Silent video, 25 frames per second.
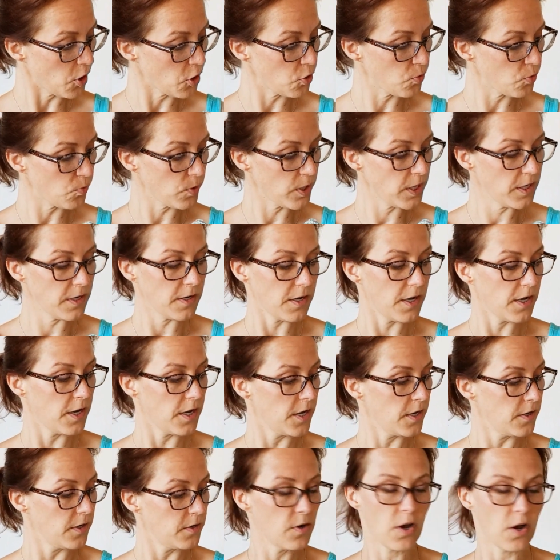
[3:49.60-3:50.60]
green
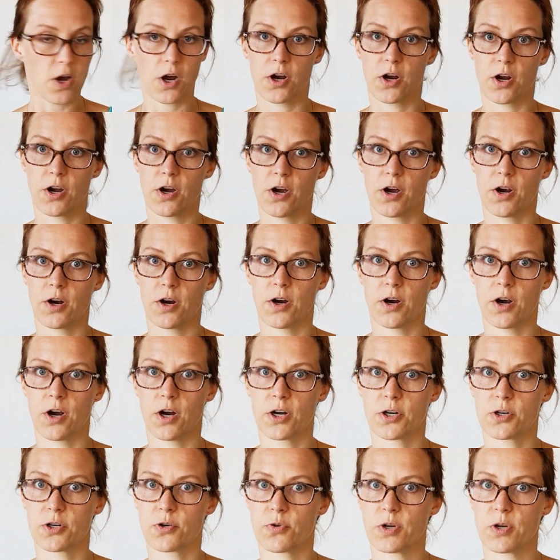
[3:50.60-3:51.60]
and
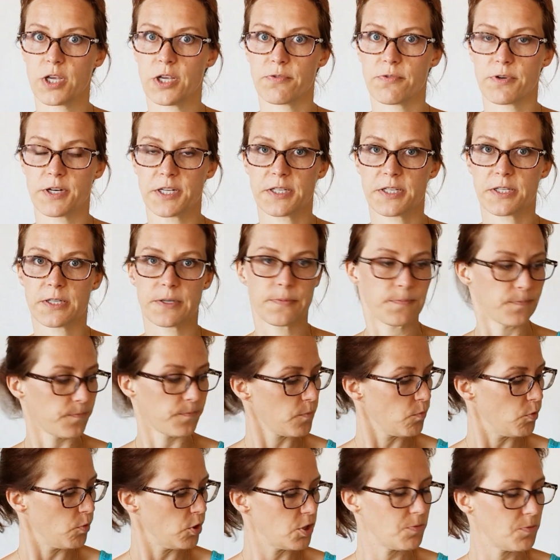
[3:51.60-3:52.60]
arco iris,
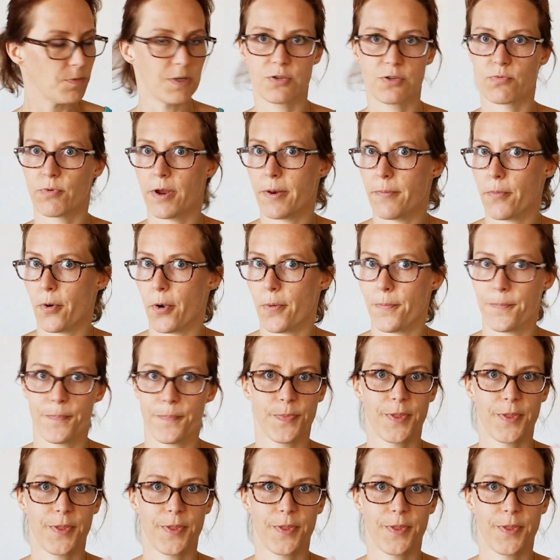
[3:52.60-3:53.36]
which means rainbow.